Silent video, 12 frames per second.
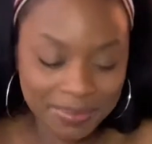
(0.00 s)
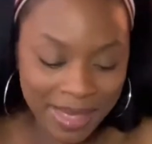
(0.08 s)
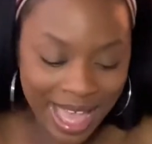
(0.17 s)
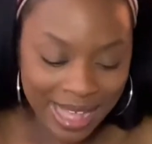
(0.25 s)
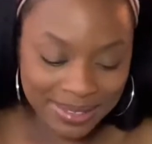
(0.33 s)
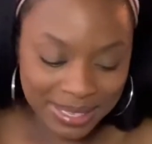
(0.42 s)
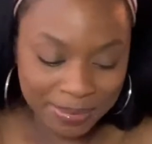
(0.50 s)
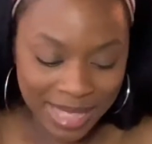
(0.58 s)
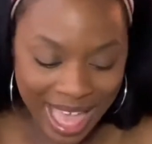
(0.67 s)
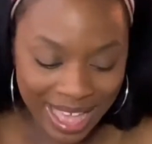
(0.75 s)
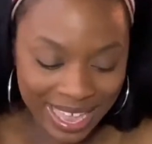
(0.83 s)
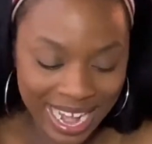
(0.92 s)
My house? Am
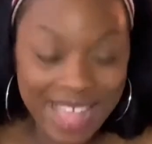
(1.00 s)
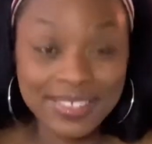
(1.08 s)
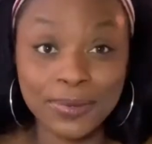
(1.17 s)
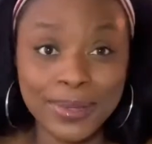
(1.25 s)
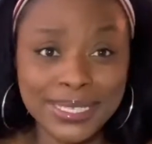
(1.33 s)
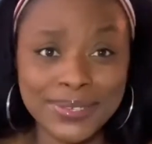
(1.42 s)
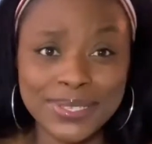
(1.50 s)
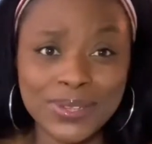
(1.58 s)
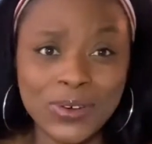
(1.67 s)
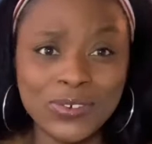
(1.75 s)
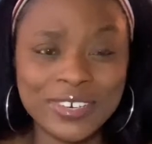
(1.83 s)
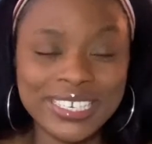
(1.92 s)
I gonna have to wait till it's
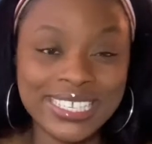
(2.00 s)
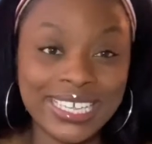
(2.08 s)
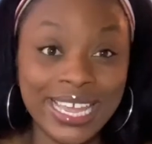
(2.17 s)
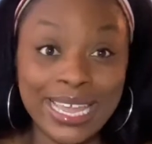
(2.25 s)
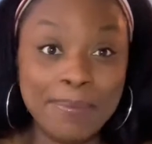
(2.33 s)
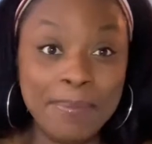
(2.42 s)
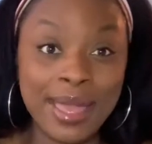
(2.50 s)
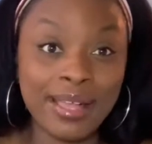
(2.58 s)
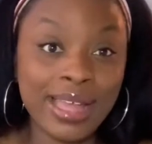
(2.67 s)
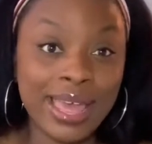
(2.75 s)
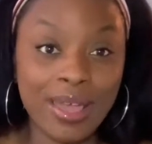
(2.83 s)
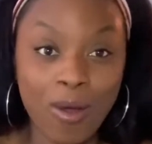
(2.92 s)
over to get mail
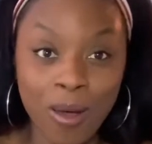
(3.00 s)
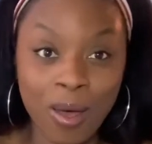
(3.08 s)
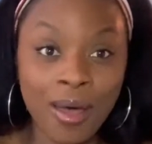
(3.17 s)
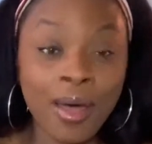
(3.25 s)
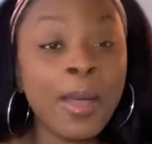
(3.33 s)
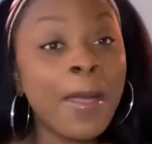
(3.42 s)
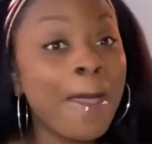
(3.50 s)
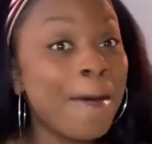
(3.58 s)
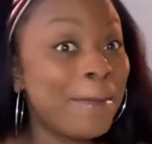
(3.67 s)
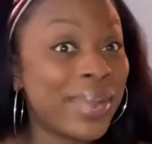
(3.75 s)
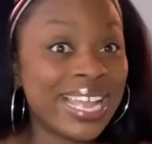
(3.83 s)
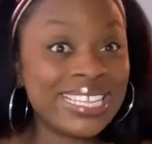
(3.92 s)
at all?
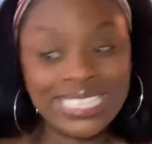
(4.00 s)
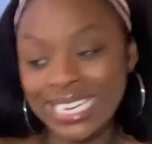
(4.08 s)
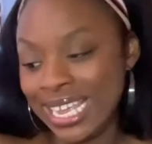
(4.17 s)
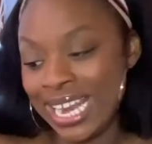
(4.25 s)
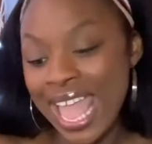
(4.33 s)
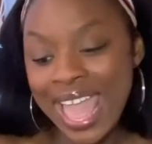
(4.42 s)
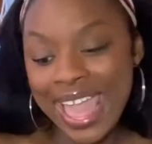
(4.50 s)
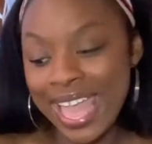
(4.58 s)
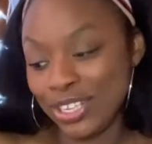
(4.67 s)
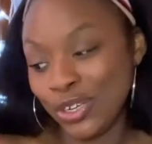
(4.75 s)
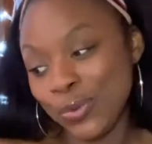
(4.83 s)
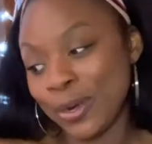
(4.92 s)
But I didn't. And
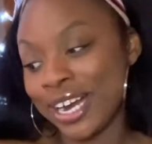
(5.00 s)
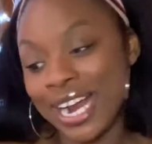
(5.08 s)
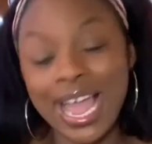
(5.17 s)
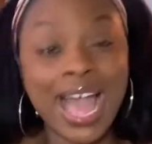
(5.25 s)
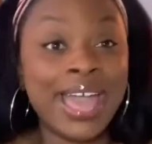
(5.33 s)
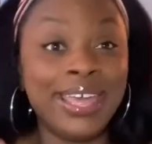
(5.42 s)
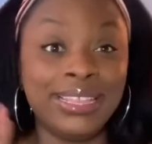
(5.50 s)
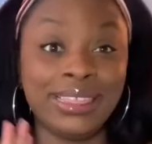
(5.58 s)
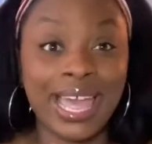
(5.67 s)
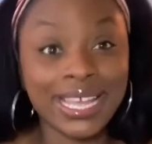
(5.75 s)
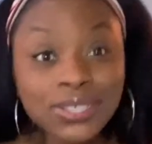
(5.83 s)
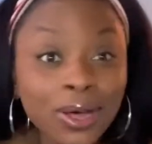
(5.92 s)
don't worry, I
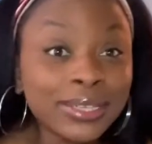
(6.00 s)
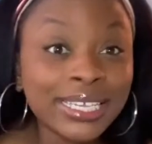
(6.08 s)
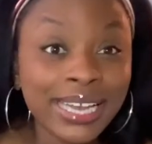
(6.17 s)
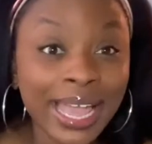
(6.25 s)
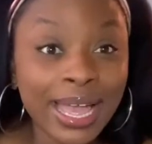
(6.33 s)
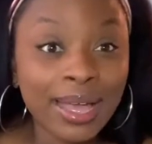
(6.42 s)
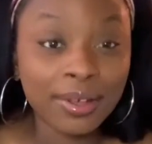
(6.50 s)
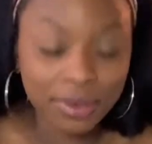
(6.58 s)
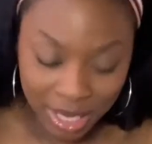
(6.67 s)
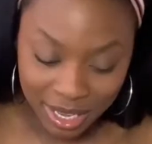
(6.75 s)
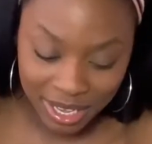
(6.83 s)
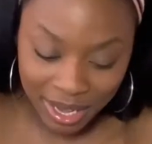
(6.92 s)
Lysol'd it down.
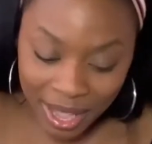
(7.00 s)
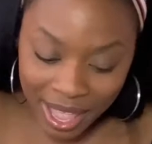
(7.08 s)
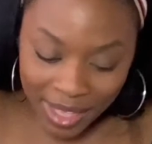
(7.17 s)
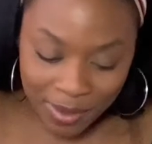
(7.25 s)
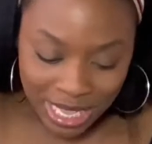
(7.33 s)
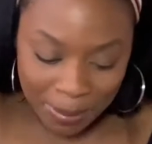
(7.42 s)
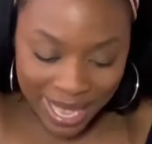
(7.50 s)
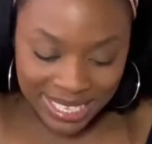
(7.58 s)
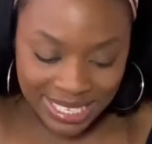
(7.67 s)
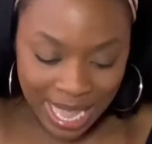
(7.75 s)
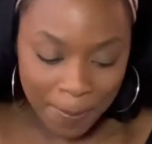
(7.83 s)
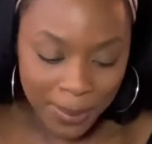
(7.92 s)
It was at my
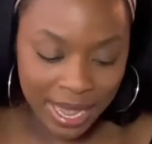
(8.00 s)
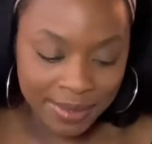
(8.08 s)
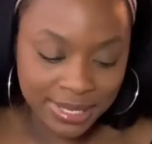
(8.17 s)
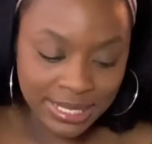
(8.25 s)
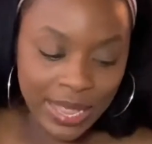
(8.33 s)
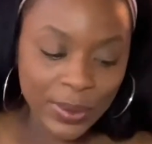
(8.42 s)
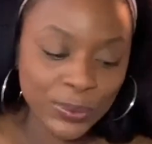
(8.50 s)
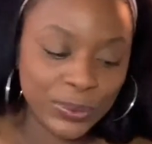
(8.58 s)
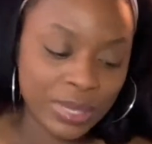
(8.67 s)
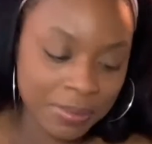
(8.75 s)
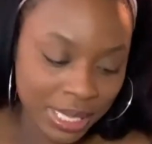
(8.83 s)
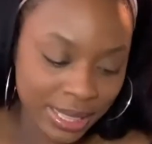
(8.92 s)
step, and I was like, ooh,
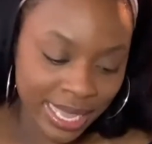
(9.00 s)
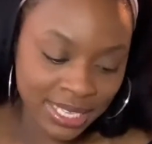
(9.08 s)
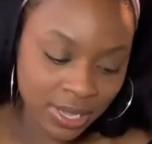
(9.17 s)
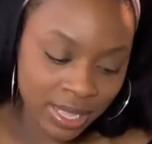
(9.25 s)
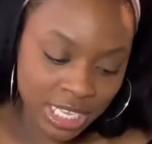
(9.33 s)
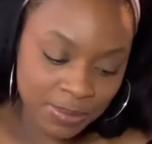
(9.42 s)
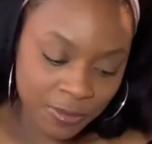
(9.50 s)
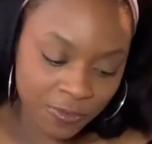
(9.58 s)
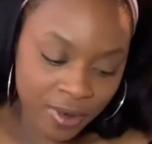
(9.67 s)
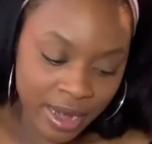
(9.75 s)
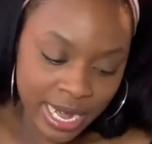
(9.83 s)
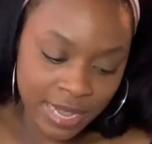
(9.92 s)
let me Lysol this
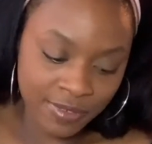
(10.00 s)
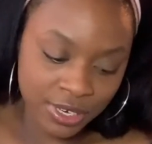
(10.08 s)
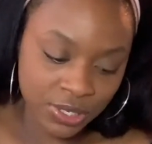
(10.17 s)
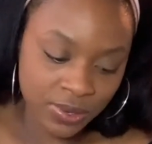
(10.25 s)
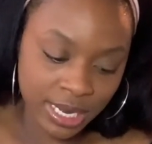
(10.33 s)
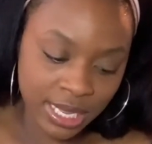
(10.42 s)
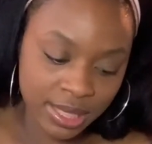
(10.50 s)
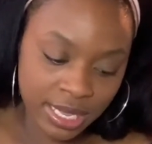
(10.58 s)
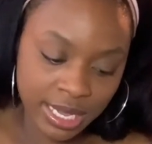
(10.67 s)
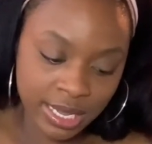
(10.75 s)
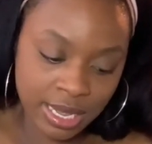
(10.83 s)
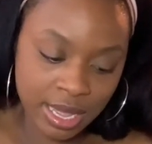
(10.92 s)
before I even do anything.